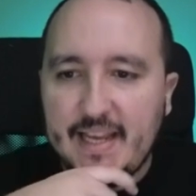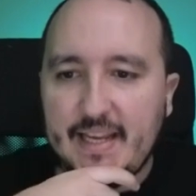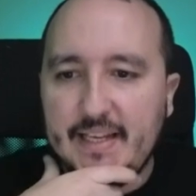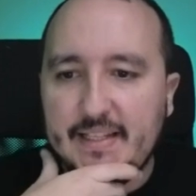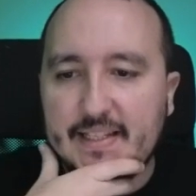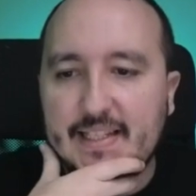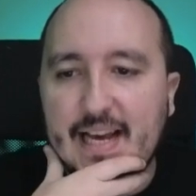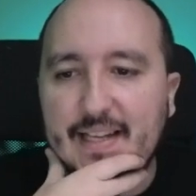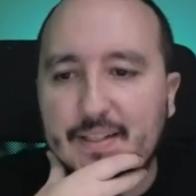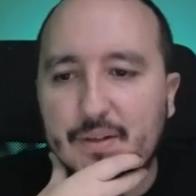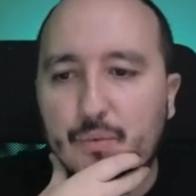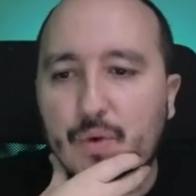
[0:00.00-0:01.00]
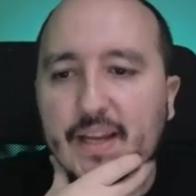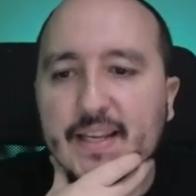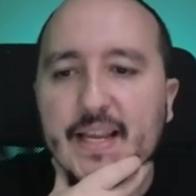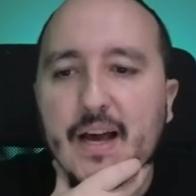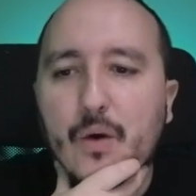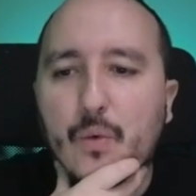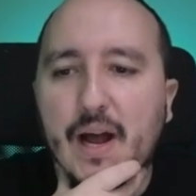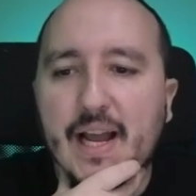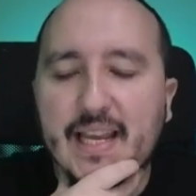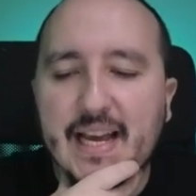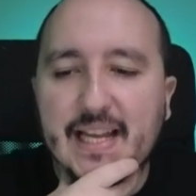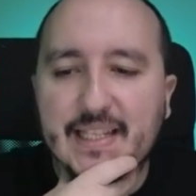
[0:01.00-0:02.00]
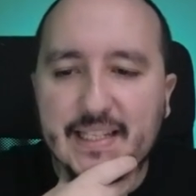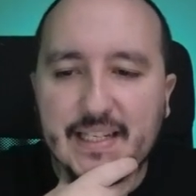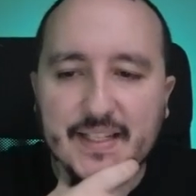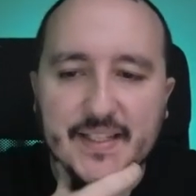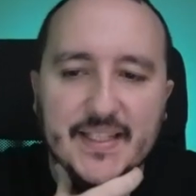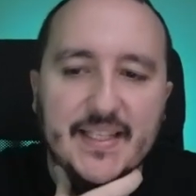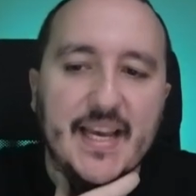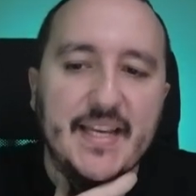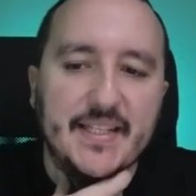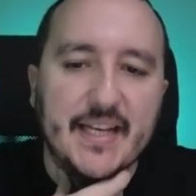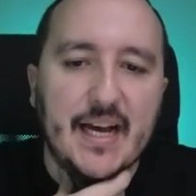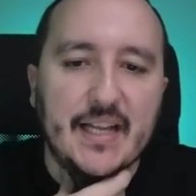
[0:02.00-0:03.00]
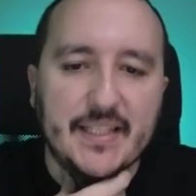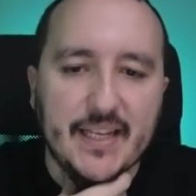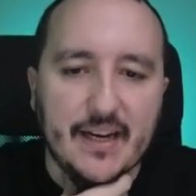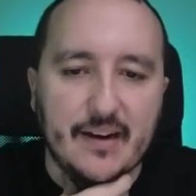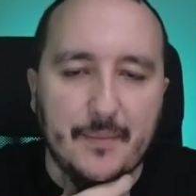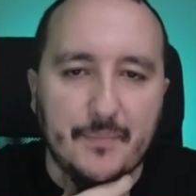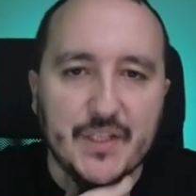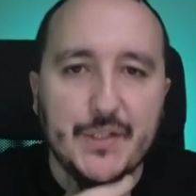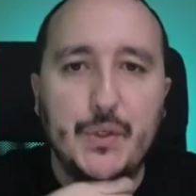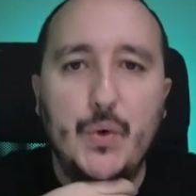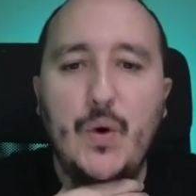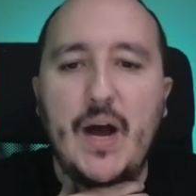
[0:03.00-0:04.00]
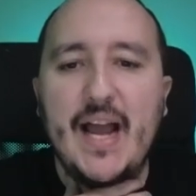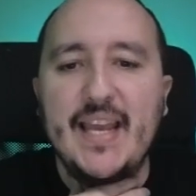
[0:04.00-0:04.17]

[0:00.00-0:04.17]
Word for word: is that right now I got this data there. So I